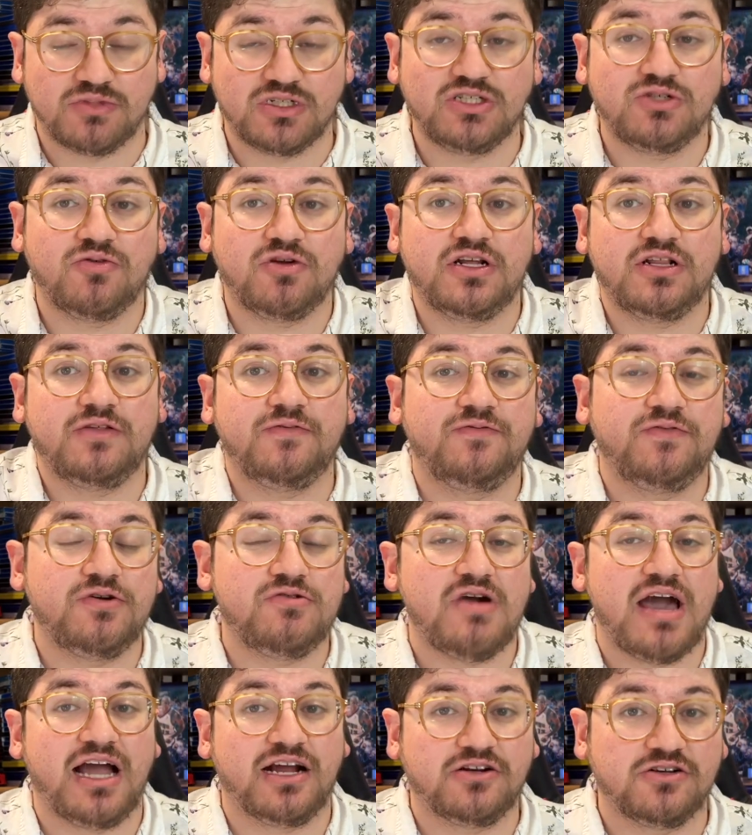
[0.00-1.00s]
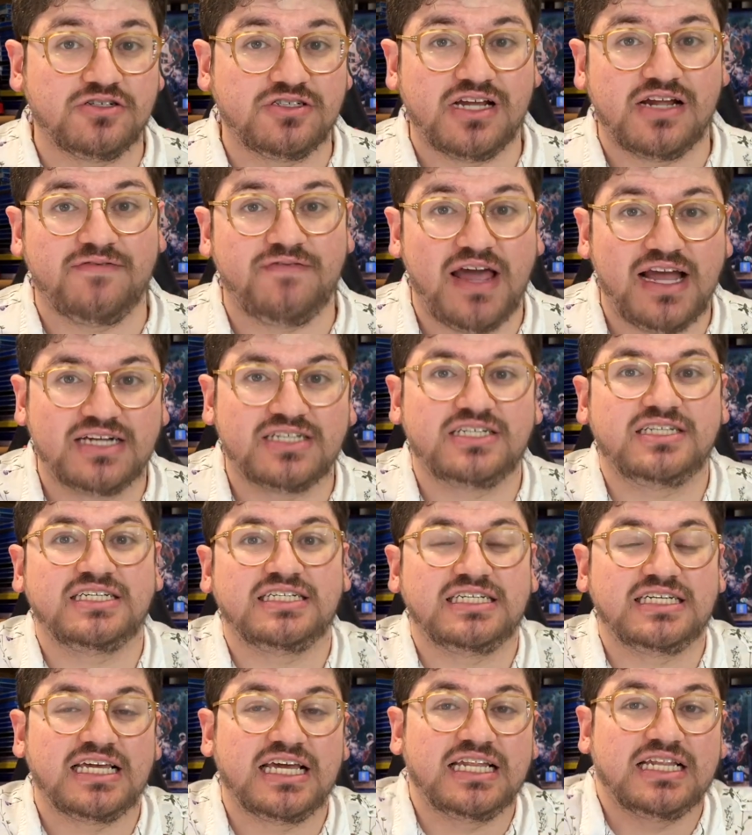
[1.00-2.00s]
He's one of the few actors that I've actually
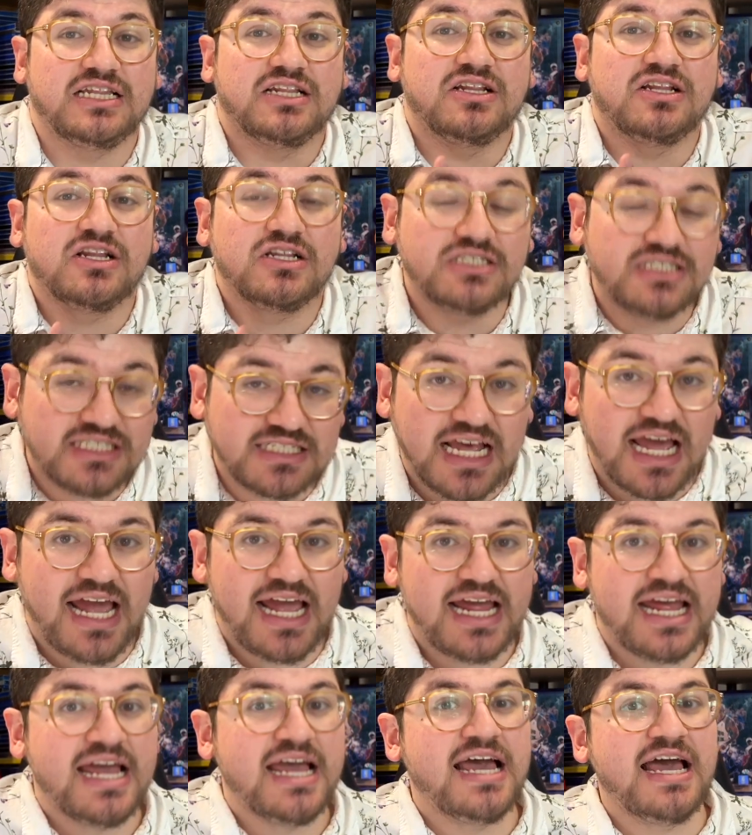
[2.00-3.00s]
can say